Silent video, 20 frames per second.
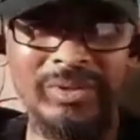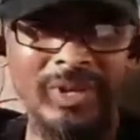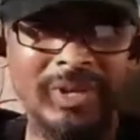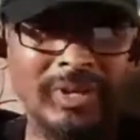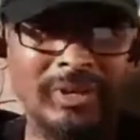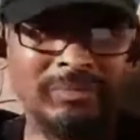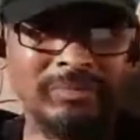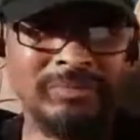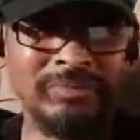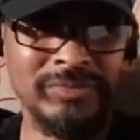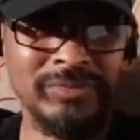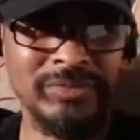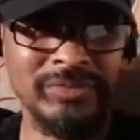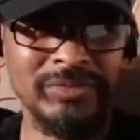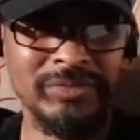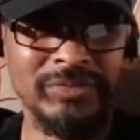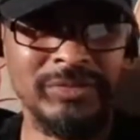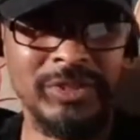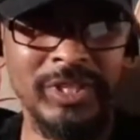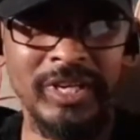um,
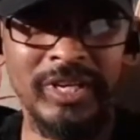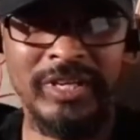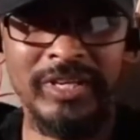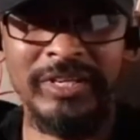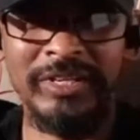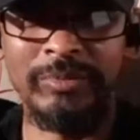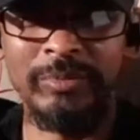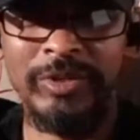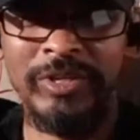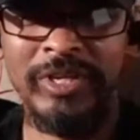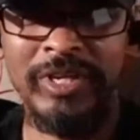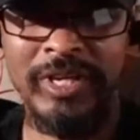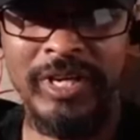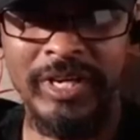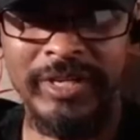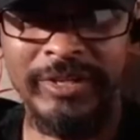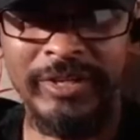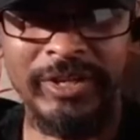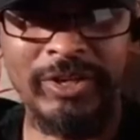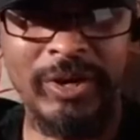the indie,
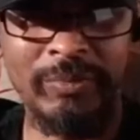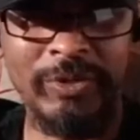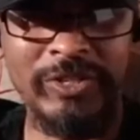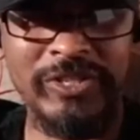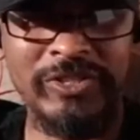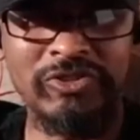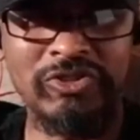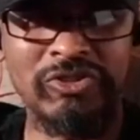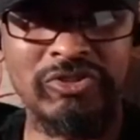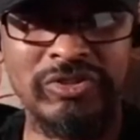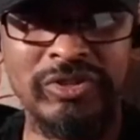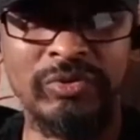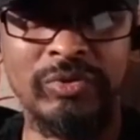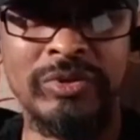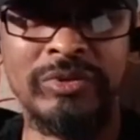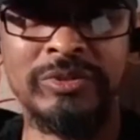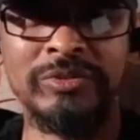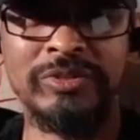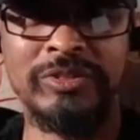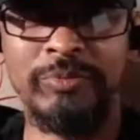indie comics industry
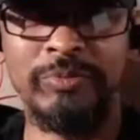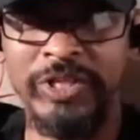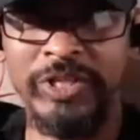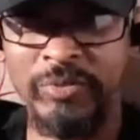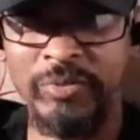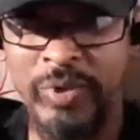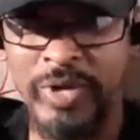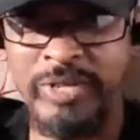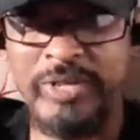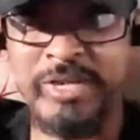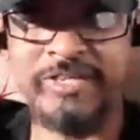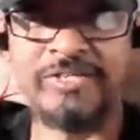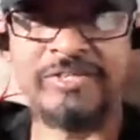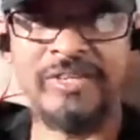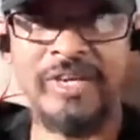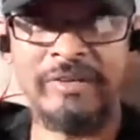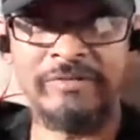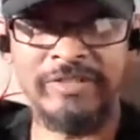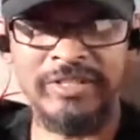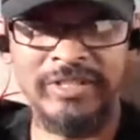will be the one that
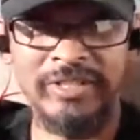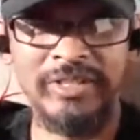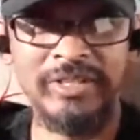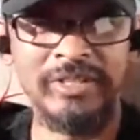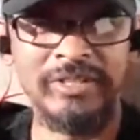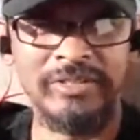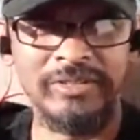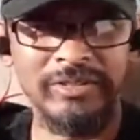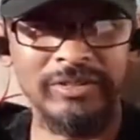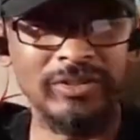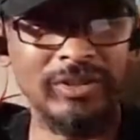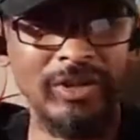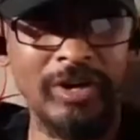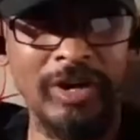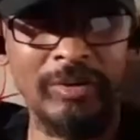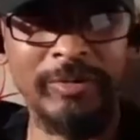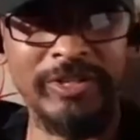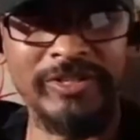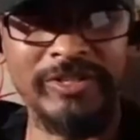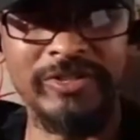saves the
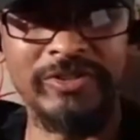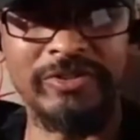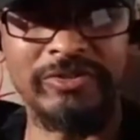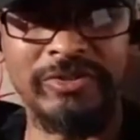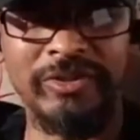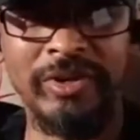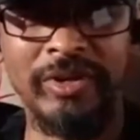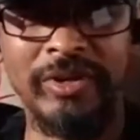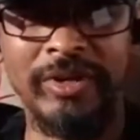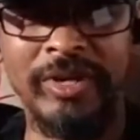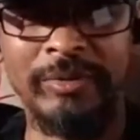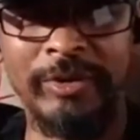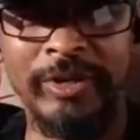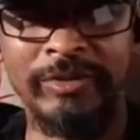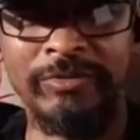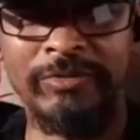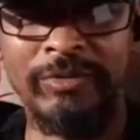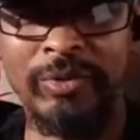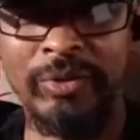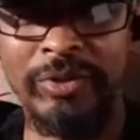comics industry
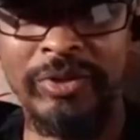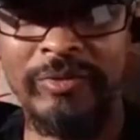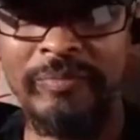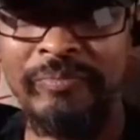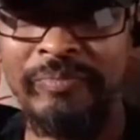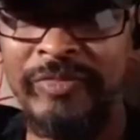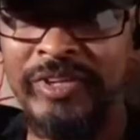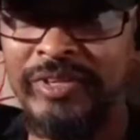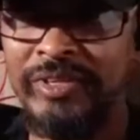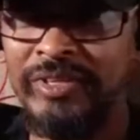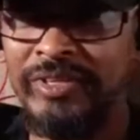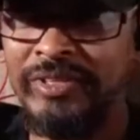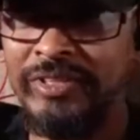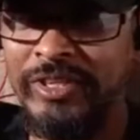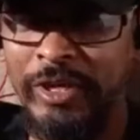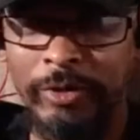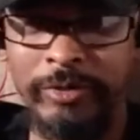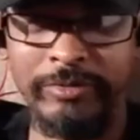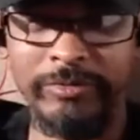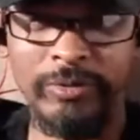coming forth,
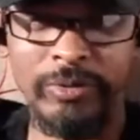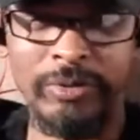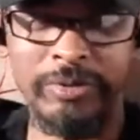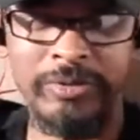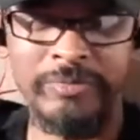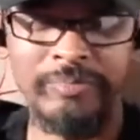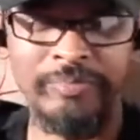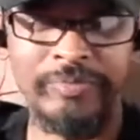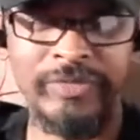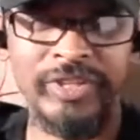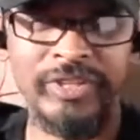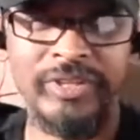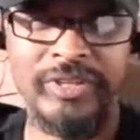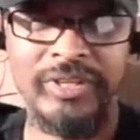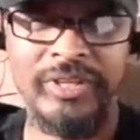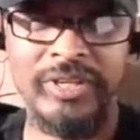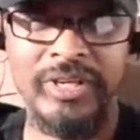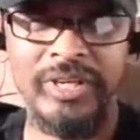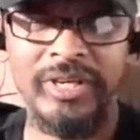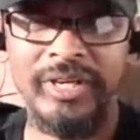going forth,
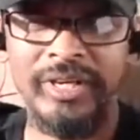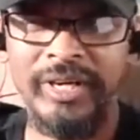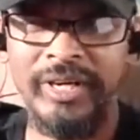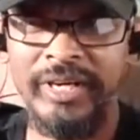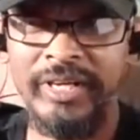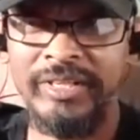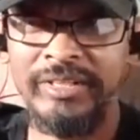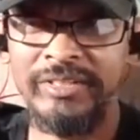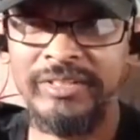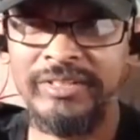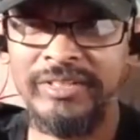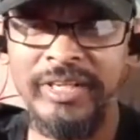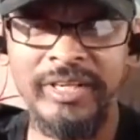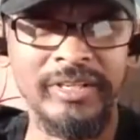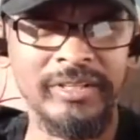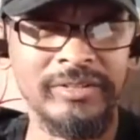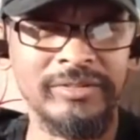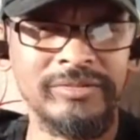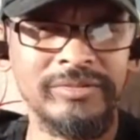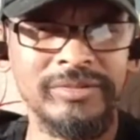and
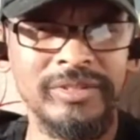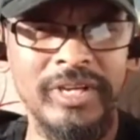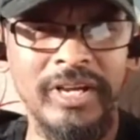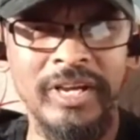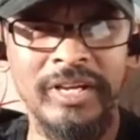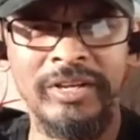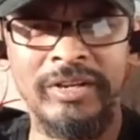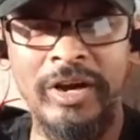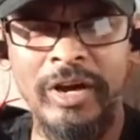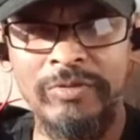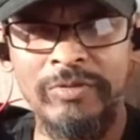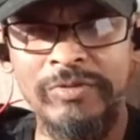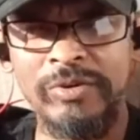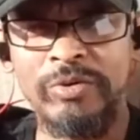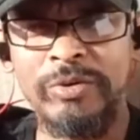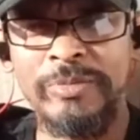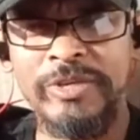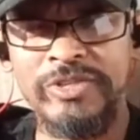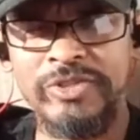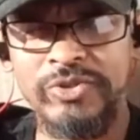yeah and
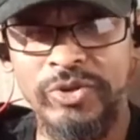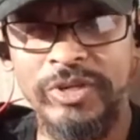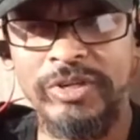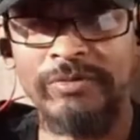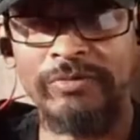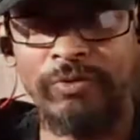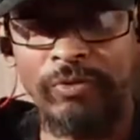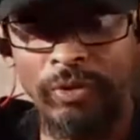hopefully we'll be stronger